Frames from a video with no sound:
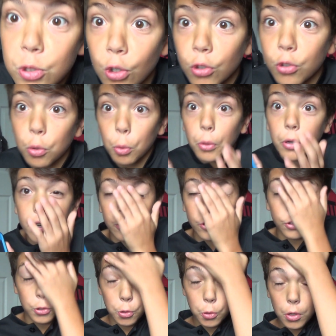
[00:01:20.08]

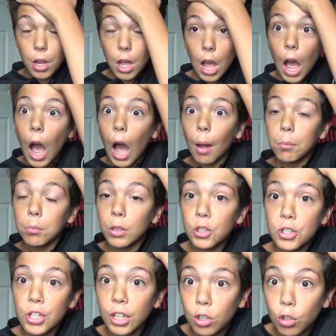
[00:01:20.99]
Sartorius, dude. I'm
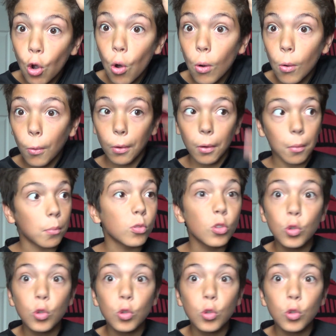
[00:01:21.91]
legit calling.